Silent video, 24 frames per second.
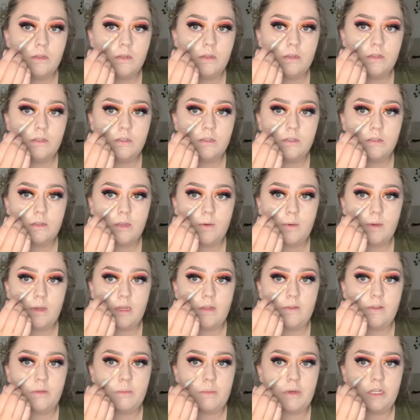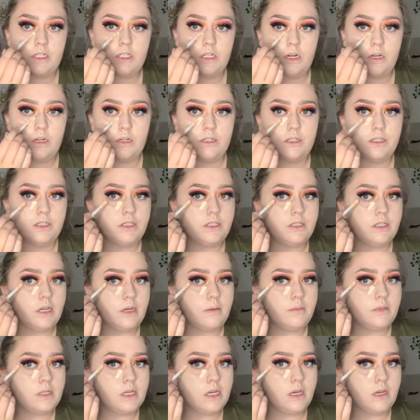Just going in with my Tarte Shape
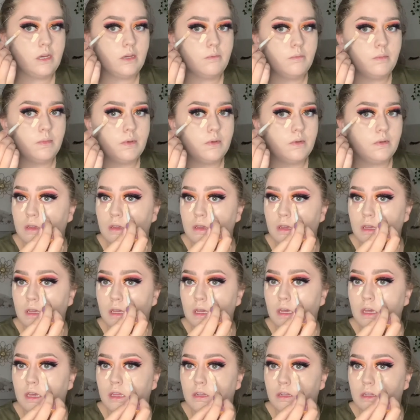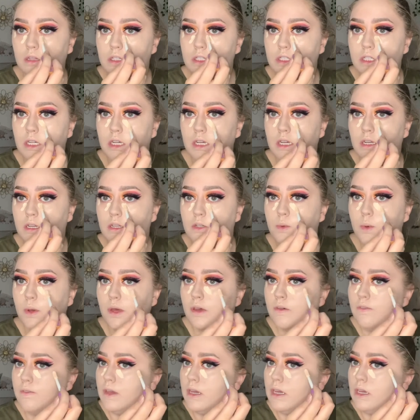Tape in the shade
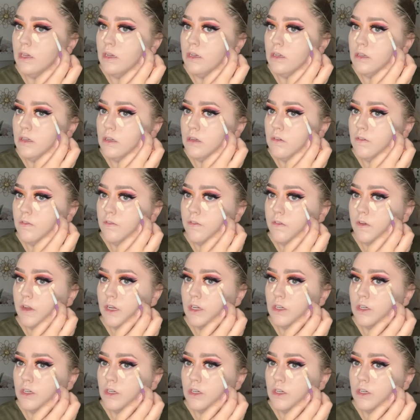12N Bare